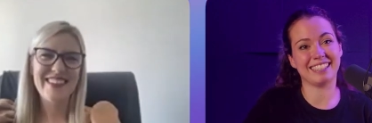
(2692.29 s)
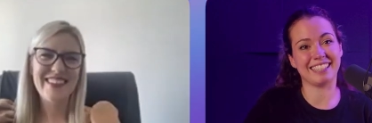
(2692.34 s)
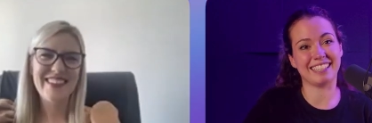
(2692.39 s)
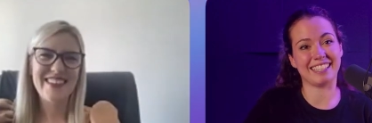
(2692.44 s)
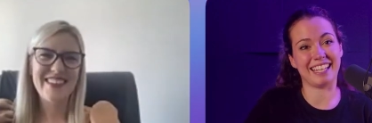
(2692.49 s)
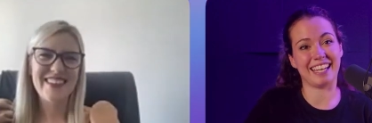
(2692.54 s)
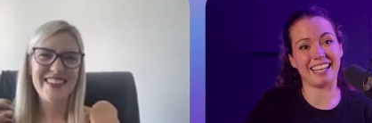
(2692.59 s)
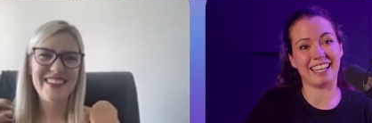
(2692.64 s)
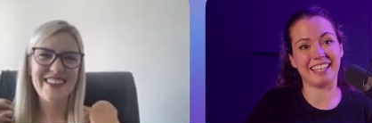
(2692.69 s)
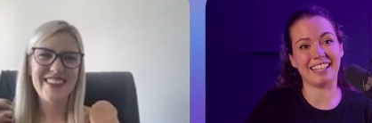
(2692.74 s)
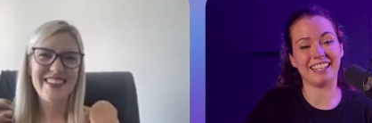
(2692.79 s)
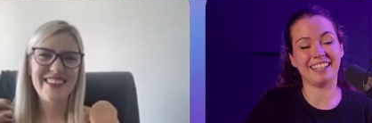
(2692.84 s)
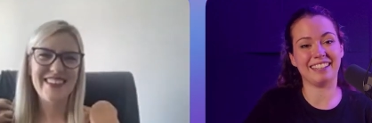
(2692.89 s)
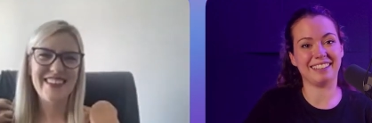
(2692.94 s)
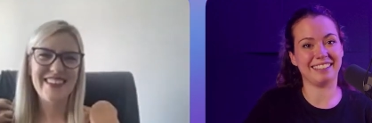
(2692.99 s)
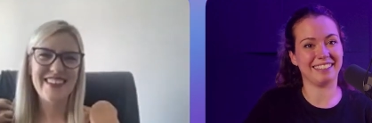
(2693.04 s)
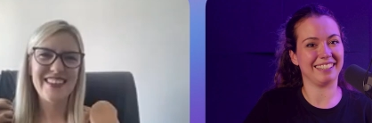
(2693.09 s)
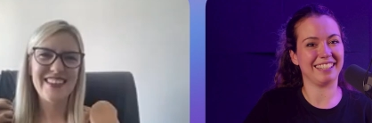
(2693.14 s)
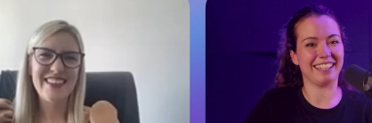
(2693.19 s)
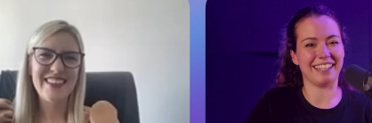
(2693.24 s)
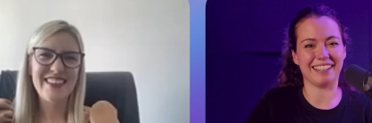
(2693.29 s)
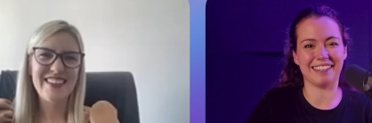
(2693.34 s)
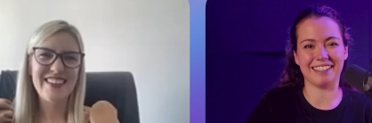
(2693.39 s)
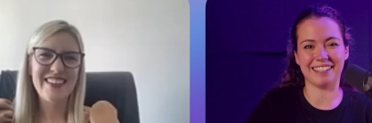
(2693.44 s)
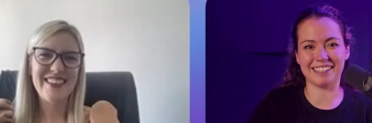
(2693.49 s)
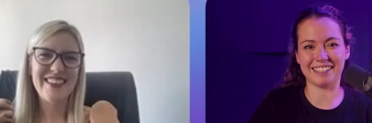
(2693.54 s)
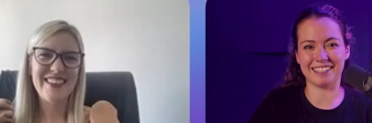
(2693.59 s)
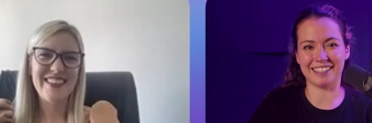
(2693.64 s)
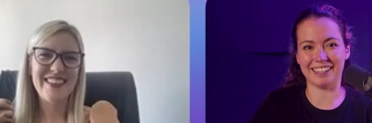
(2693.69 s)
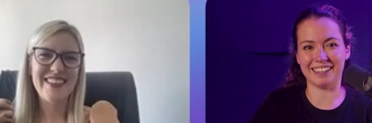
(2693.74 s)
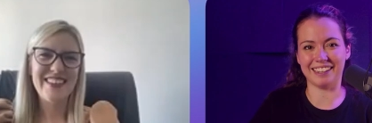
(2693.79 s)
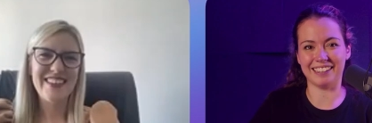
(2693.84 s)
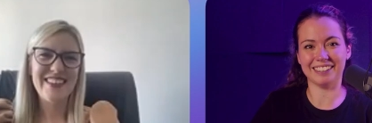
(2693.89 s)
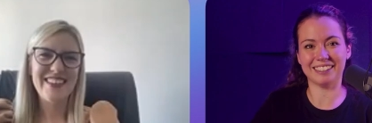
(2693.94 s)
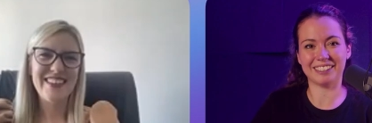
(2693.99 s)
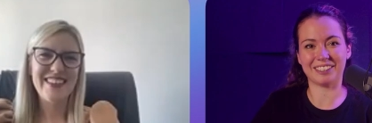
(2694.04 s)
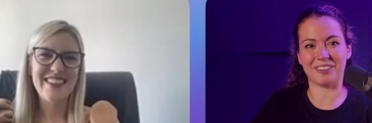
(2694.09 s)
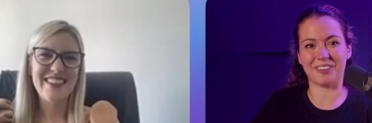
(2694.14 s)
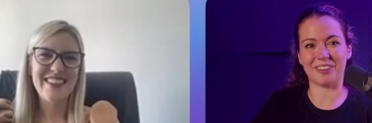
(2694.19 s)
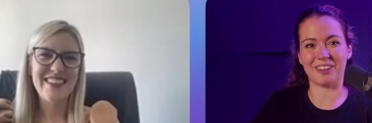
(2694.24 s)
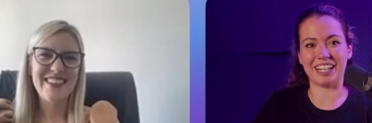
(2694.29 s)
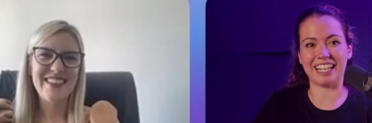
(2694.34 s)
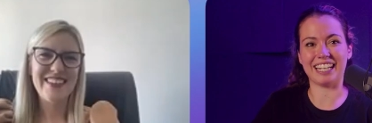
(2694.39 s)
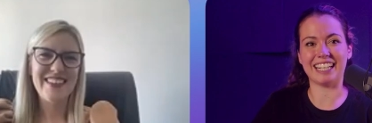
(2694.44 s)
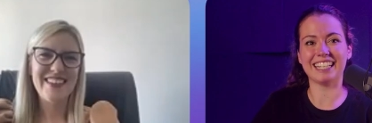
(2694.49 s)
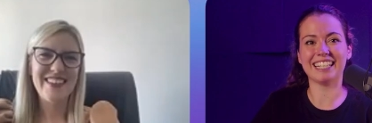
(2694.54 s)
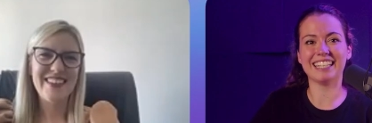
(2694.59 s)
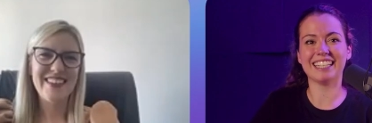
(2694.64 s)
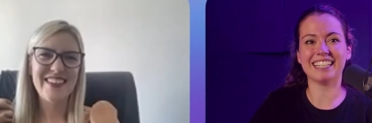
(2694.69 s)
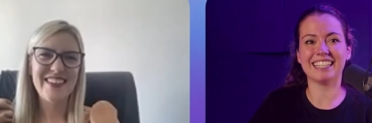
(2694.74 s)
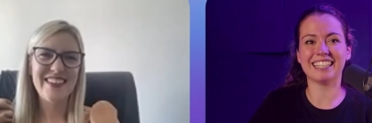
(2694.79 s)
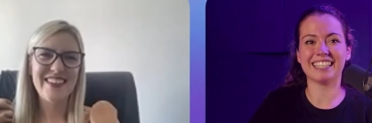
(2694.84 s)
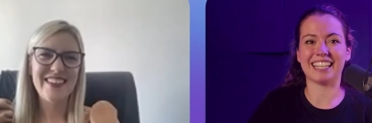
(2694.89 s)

Speaker 1: today in this little story.